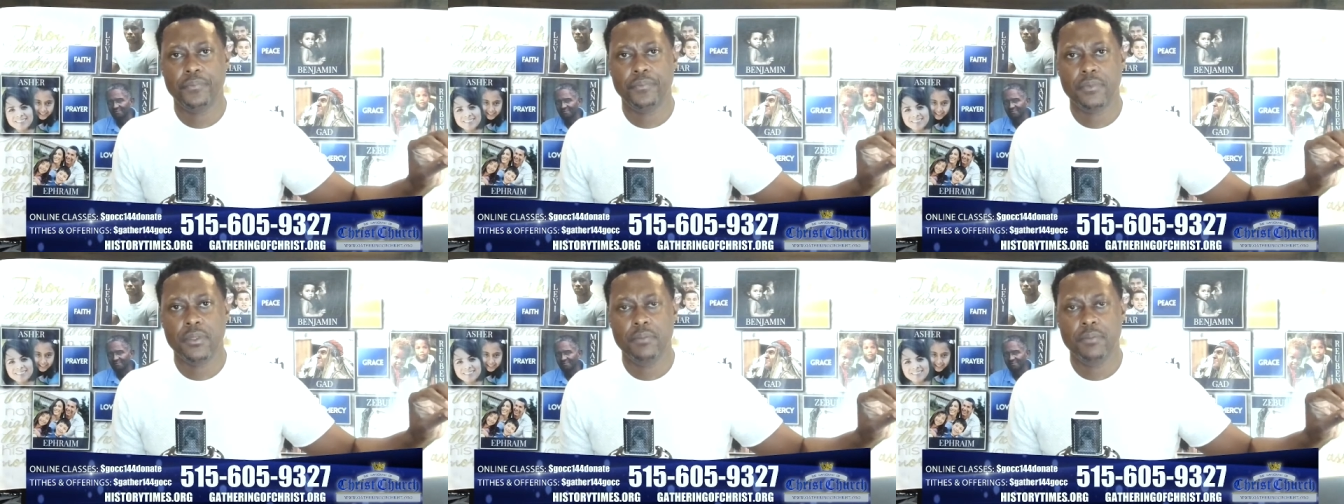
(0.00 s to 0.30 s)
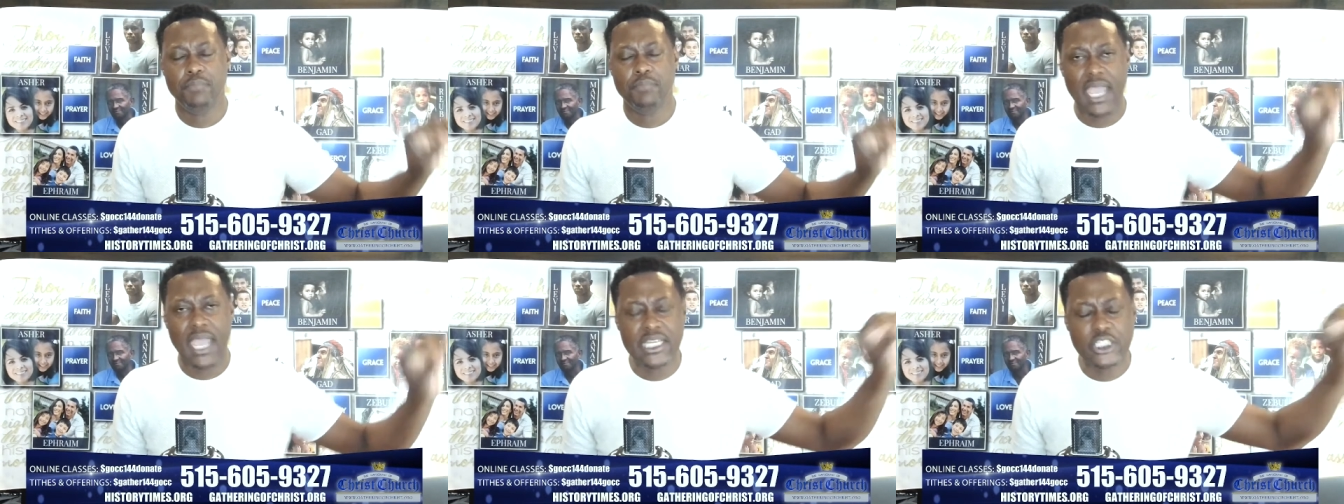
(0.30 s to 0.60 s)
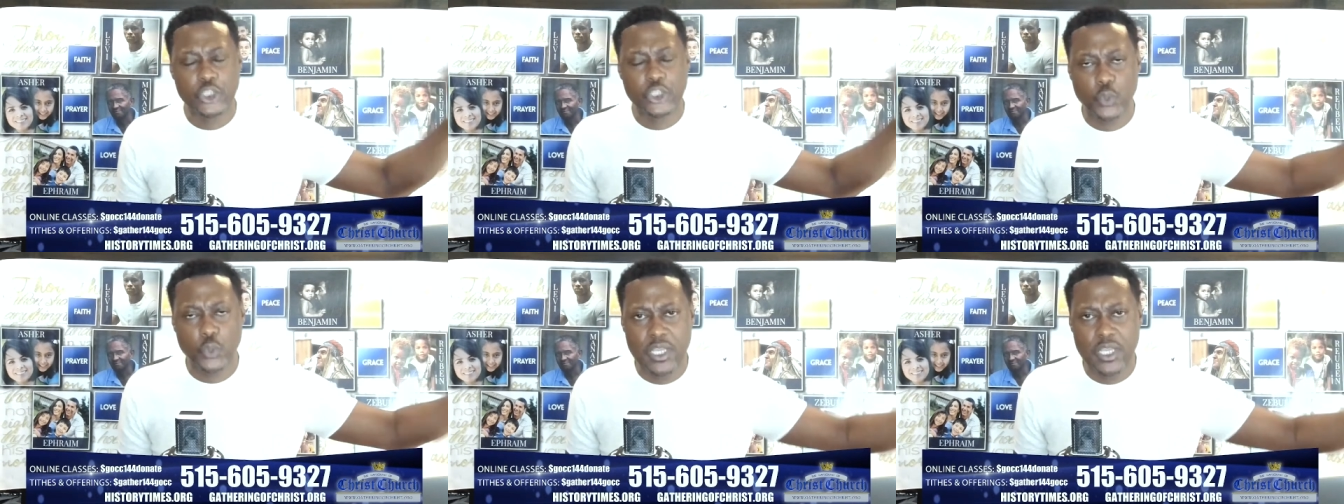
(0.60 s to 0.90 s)

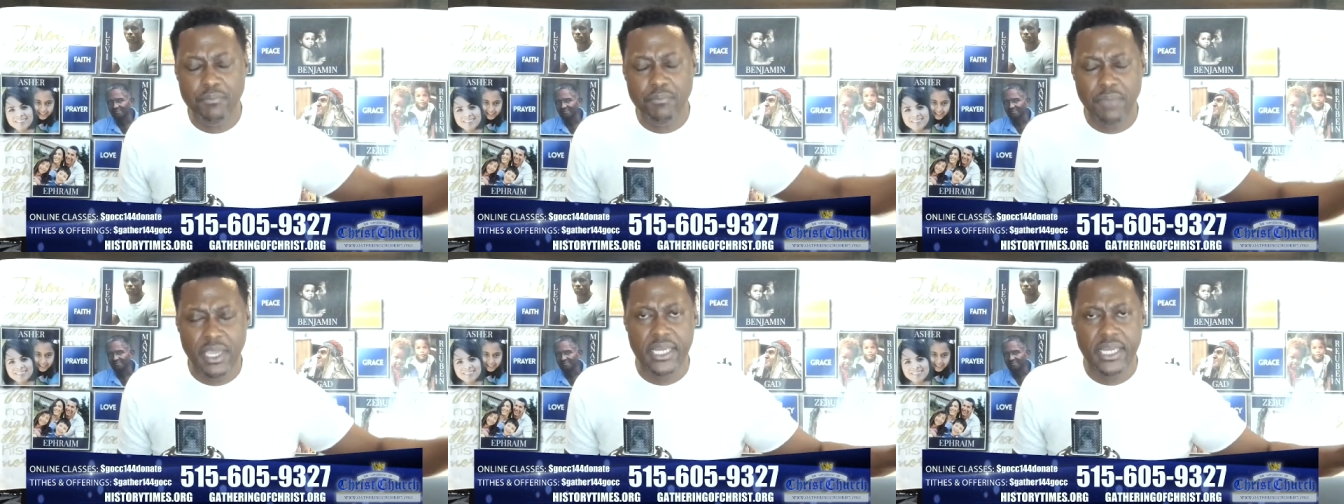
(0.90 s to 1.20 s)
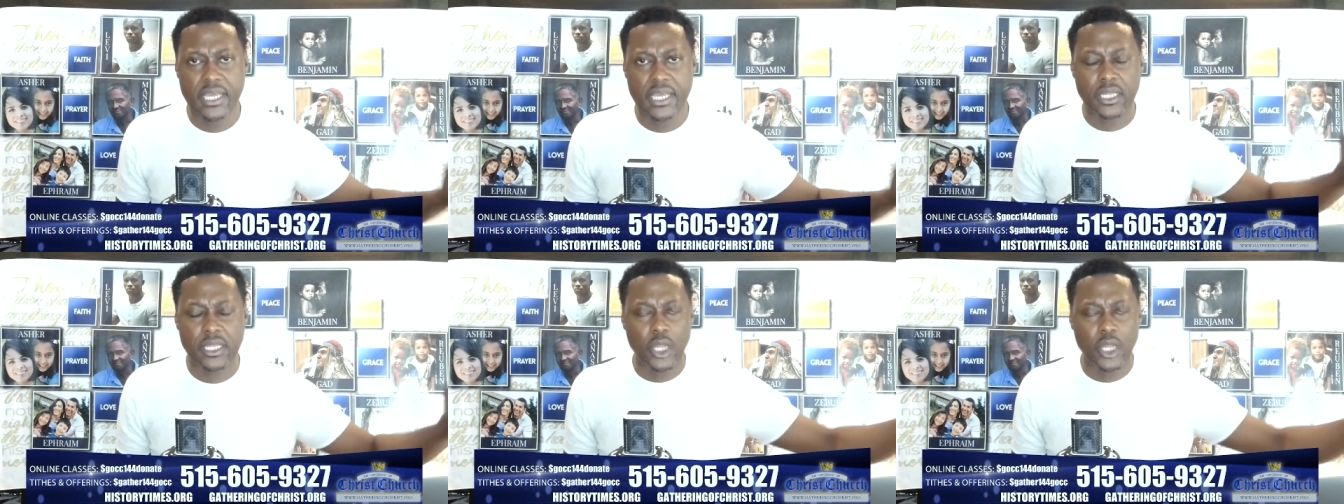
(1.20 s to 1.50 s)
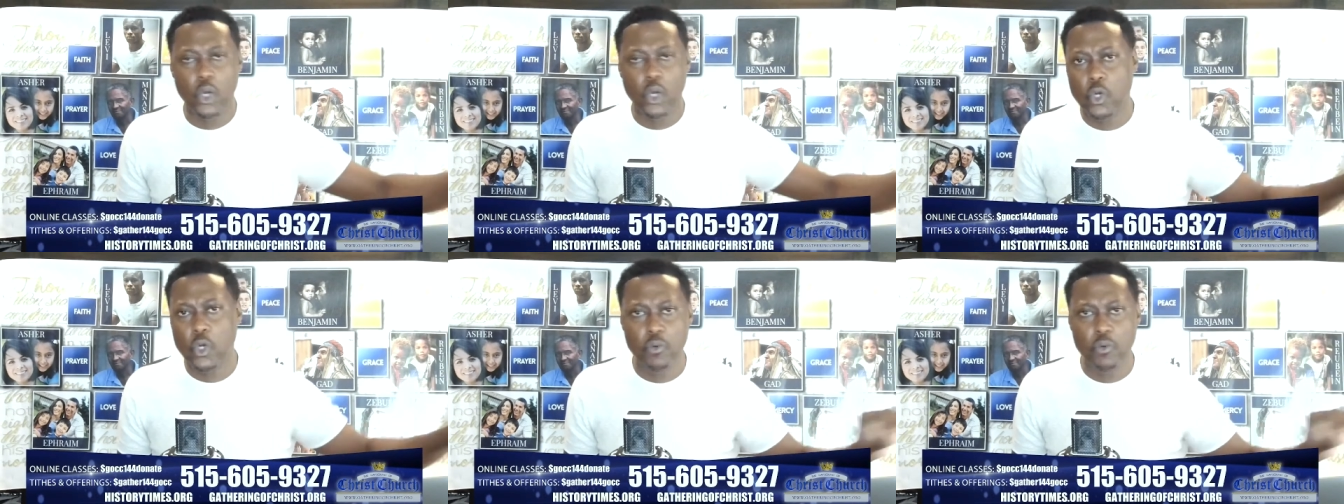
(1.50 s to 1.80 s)
mainstream media,
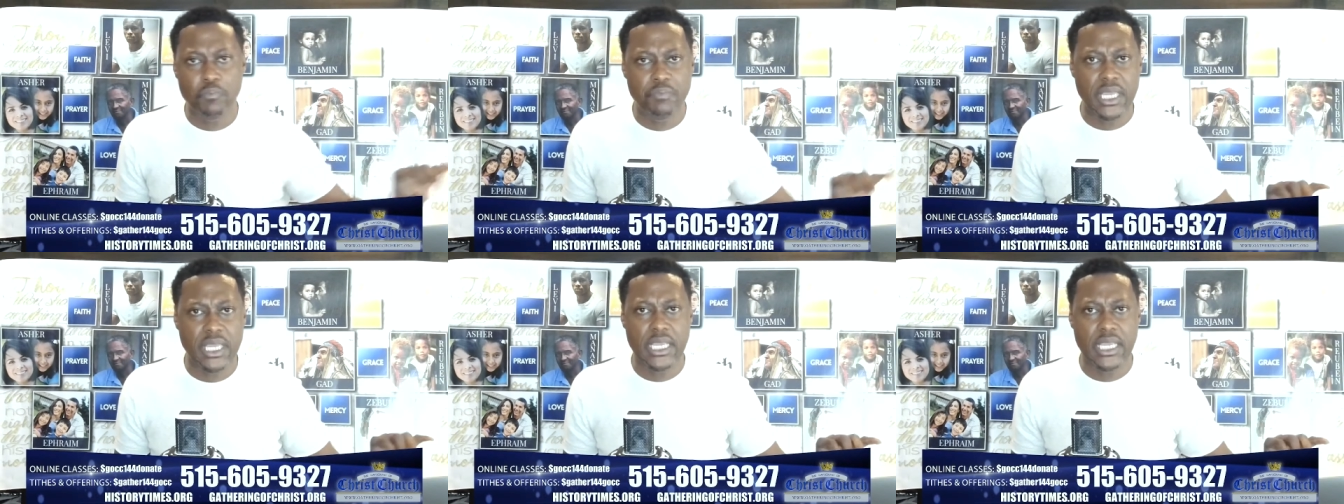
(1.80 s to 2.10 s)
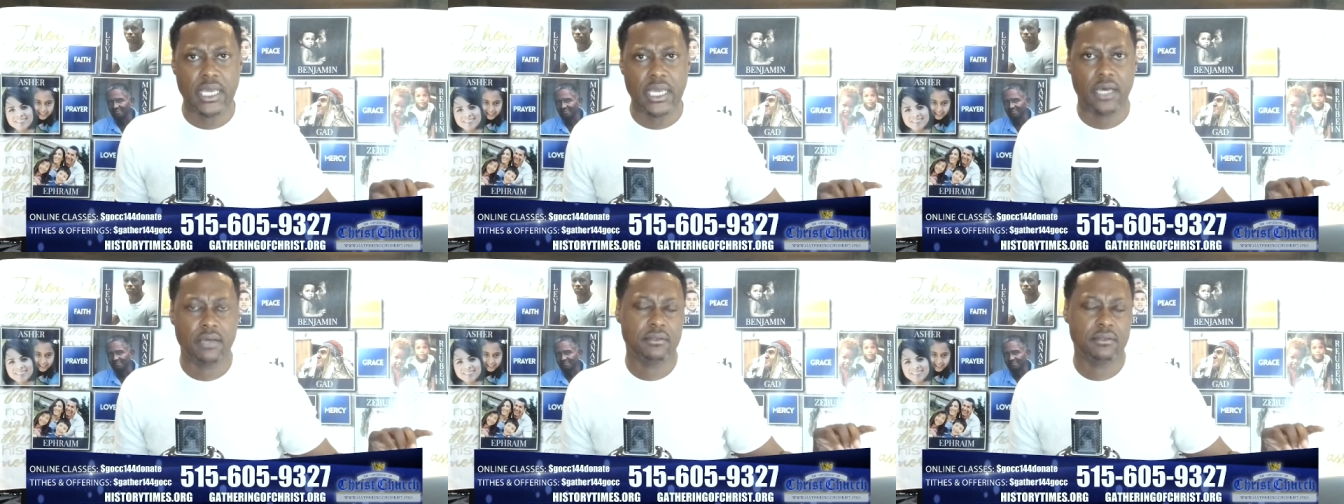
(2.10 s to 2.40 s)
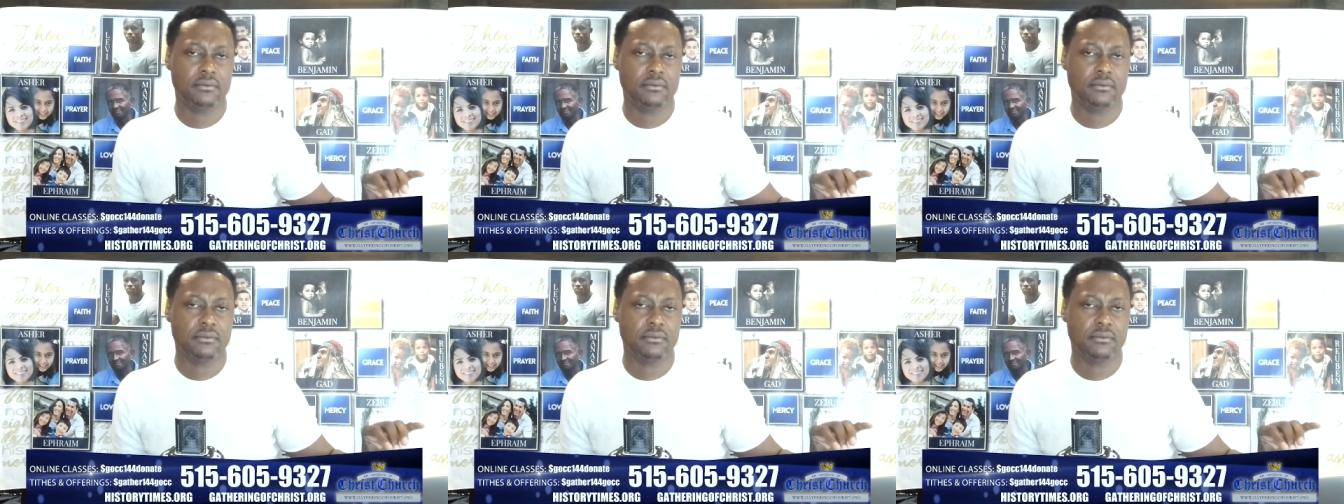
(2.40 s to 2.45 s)
local media,